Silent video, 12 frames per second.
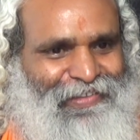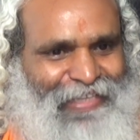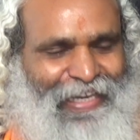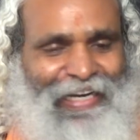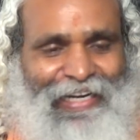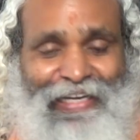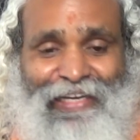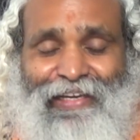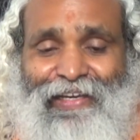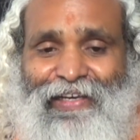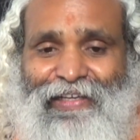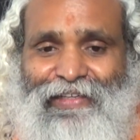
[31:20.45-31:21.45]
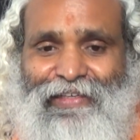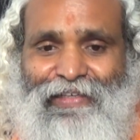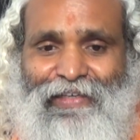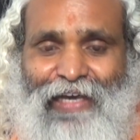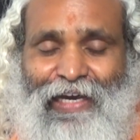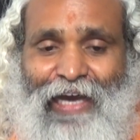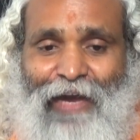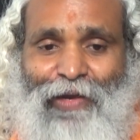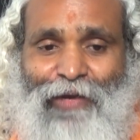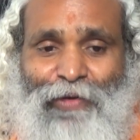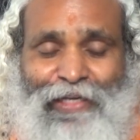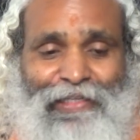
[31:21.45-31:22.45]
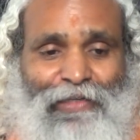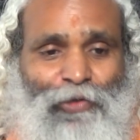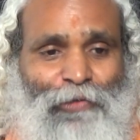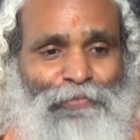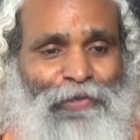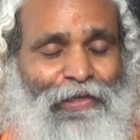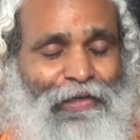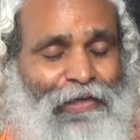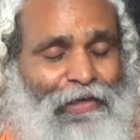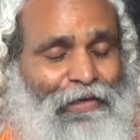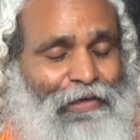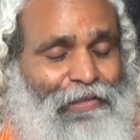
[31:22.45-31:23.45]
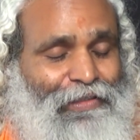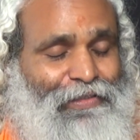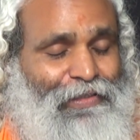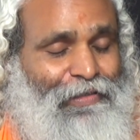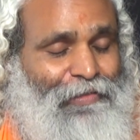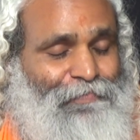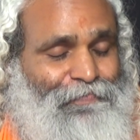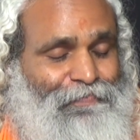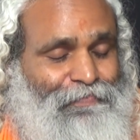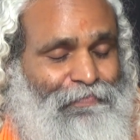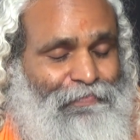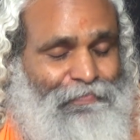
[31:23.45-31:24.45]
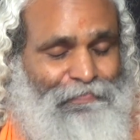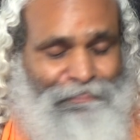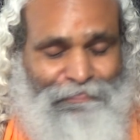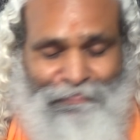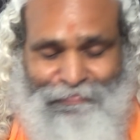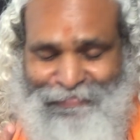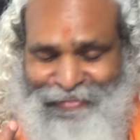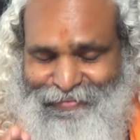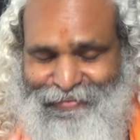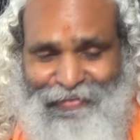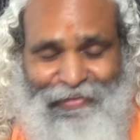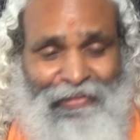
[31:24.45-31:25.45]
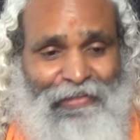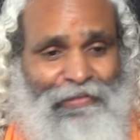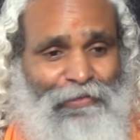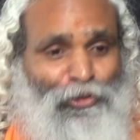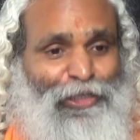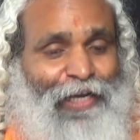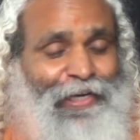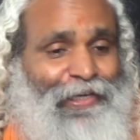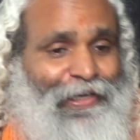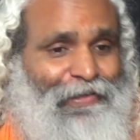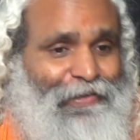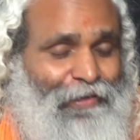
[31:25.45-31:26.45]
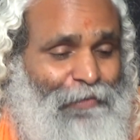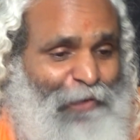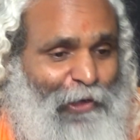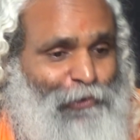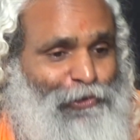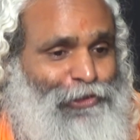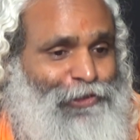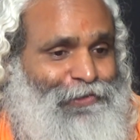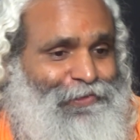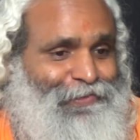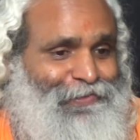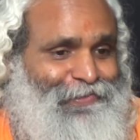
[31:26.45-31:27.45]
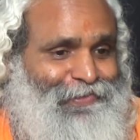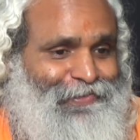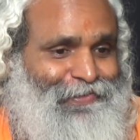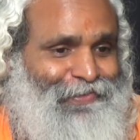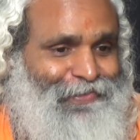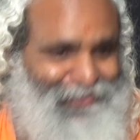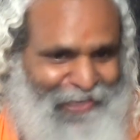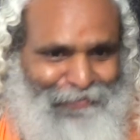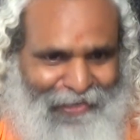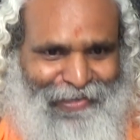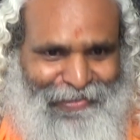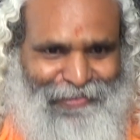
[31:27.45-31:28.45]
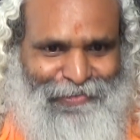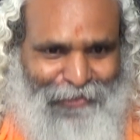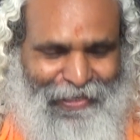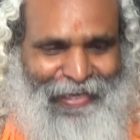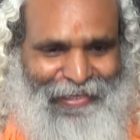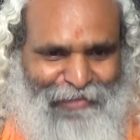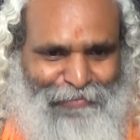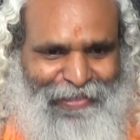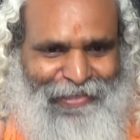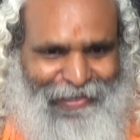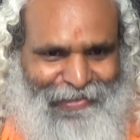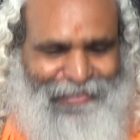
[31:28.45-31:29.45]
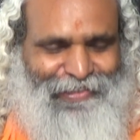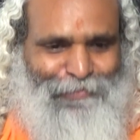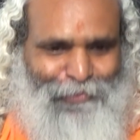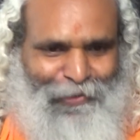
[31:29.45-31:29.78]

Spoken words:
Secondly, our, what is that group? Kundalini fellows. We have a list, okay? I can bring a list if